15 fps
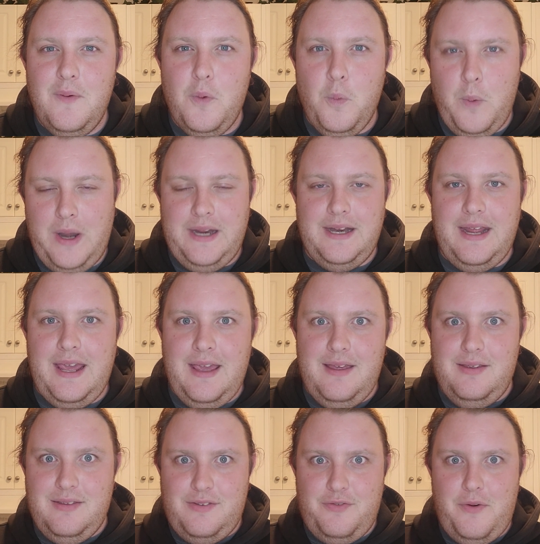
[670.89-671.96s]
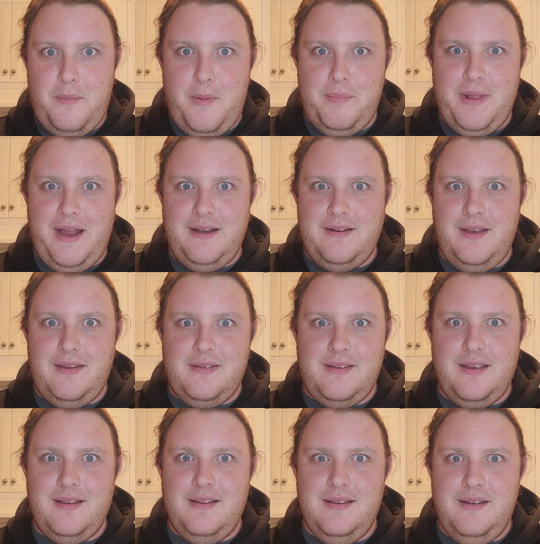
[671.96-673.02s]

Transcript: what it is from a blind tasting.